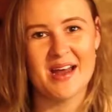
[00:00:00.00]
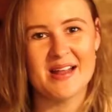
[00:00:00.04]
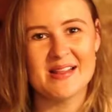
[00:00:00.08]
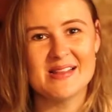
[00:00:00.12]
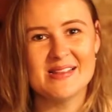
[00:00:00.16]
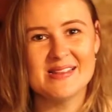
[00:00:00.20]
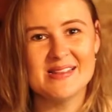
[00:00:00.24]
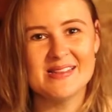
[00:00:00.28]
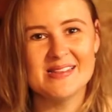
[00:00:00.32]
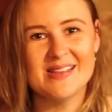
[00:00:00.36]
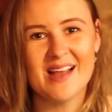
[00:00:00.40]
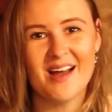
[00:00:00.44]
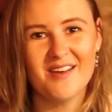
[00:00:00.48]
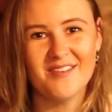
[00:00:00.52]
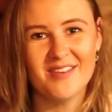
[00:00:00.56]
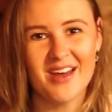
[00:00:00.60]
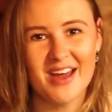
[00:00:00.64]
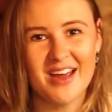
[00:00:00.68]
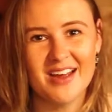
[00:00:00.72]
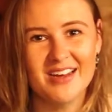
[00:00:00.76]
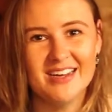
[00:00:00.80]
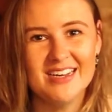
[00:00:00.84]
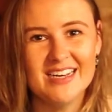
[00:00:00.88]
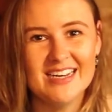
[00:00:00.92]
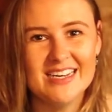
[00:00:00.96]
I love
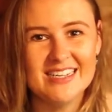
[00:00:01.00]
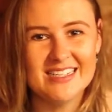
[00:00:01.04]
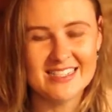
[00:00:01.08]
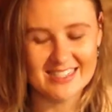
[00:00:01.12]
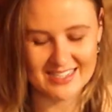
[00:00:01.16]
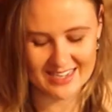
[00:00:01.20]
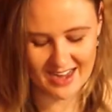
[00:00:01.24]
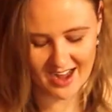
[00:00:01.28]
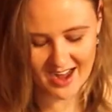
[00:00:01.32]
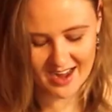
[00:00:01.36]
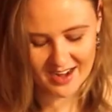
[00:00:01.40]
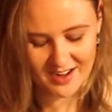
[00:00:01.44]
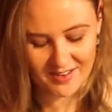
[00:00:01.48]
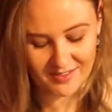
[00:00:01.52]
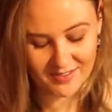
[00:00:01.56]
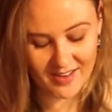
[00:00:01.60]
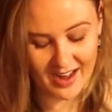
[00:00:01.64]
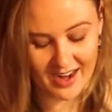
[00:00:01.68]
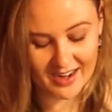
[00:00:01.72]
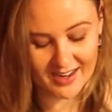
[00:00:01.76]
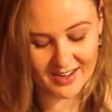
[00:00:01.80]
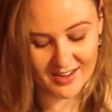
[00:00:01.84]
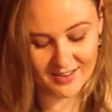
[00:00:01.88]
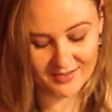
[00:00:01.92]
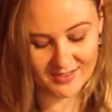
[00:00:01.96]
it. It's kind of
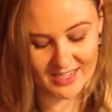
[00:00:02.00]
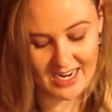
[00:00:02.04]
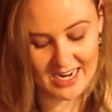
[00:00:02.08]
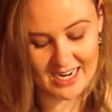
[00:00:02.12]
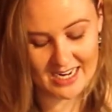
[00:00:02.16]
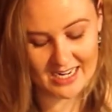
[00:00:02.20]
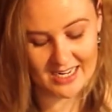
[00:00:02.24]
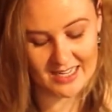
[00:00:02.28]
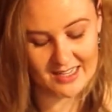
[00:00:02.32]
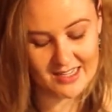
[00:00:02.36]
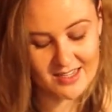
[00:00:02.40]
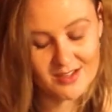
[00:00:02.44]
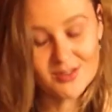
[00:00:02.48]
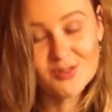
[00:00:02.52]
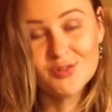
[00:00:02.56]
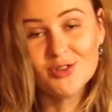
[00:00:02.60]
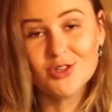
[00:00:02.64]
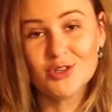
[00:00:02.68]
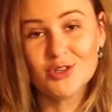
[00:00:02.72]
like you've taken a little